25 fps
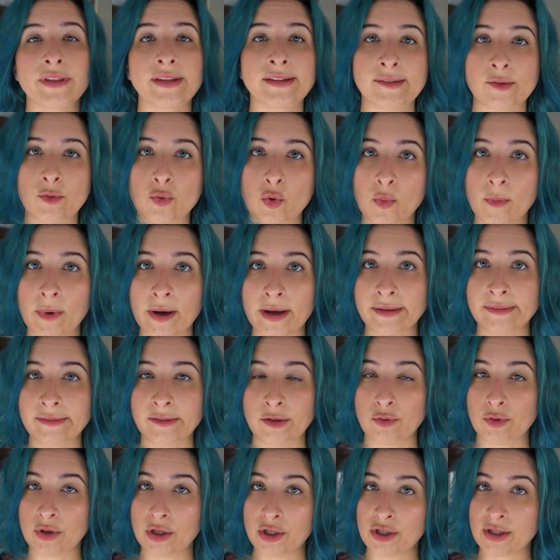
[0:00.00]
the school bus,
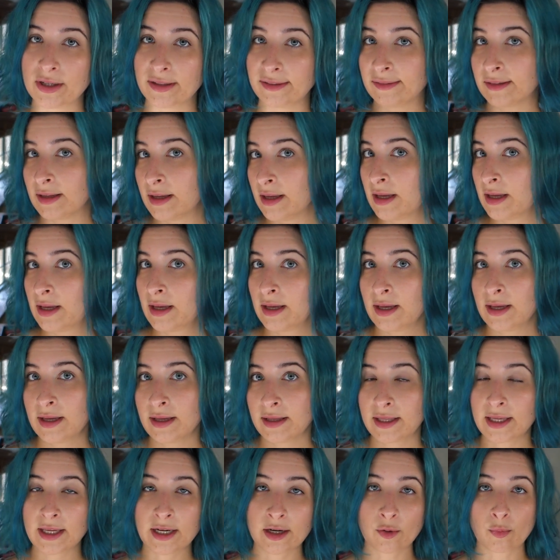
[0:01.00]
you could just
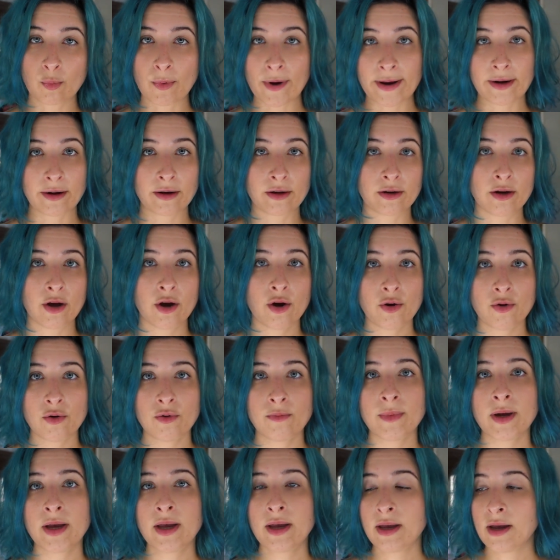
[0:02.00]
get it right on
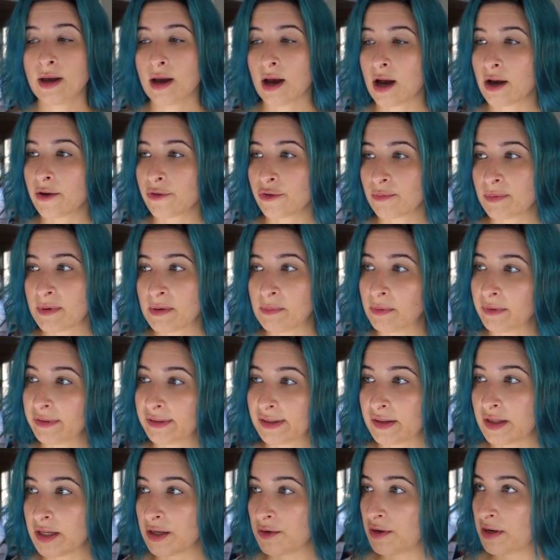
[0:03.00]
home. Other people
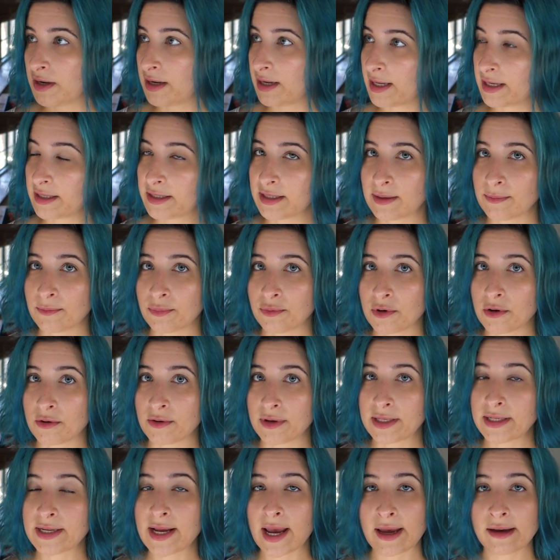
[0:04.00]
said that you need to get
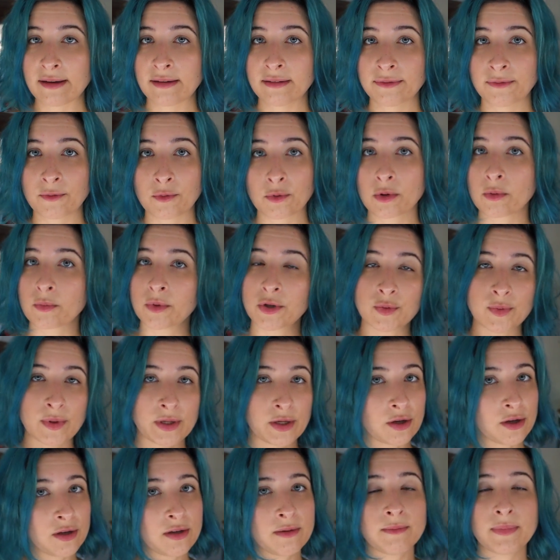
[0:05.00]
temporary tags for, which we
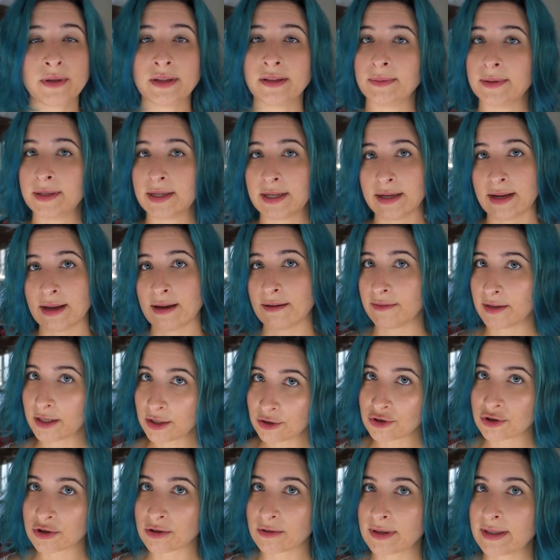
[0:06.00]
couldn't because we didn't have
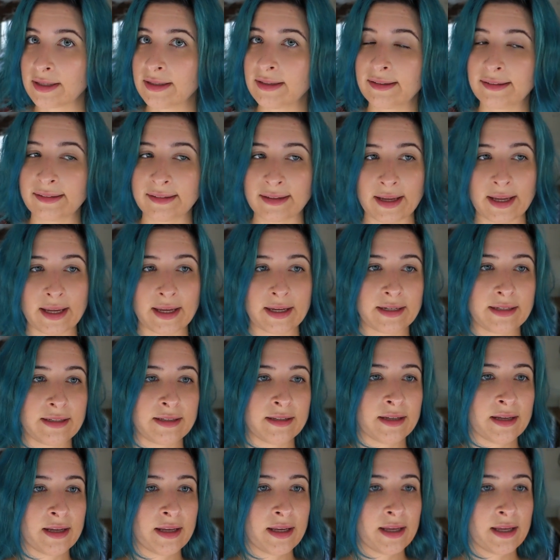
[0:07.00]
insurance.
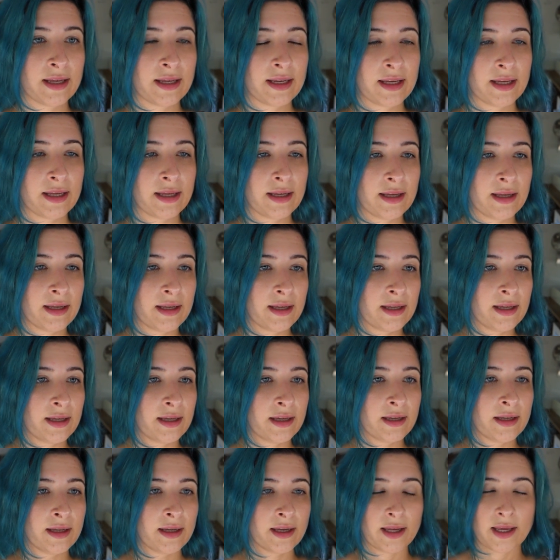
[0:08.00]

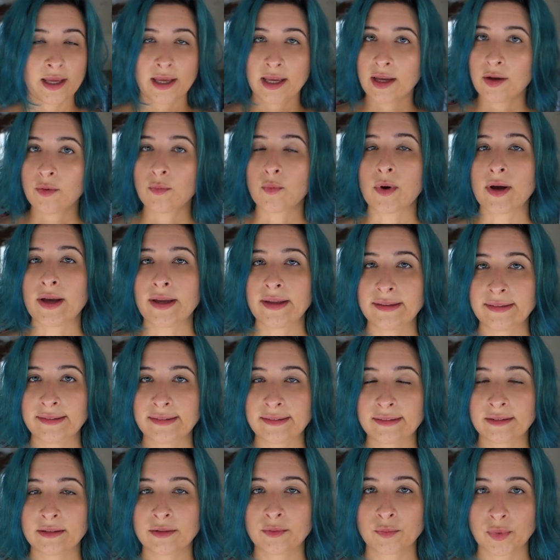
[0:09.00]
And it
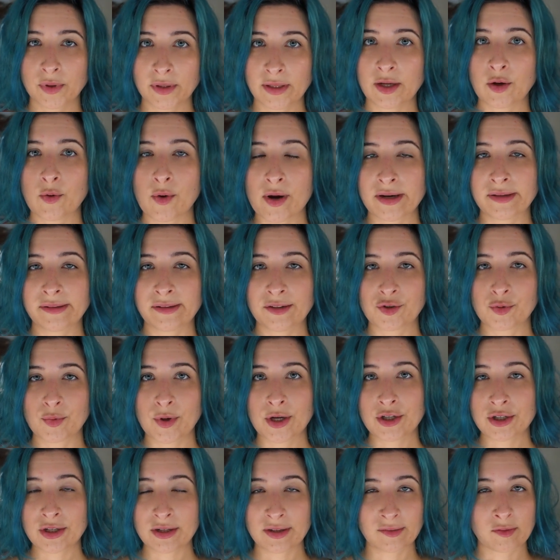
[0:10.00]
was really quite a
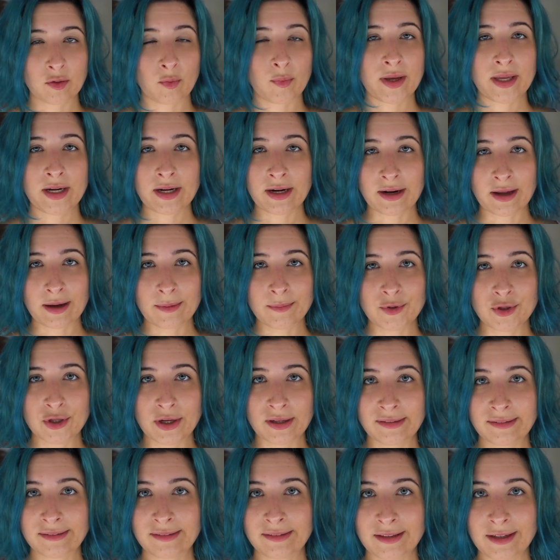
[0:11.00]
situation. And so we ended up
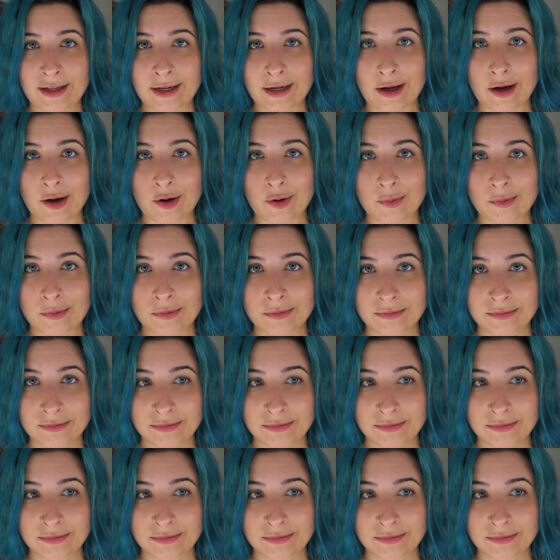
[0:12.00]
just, you know,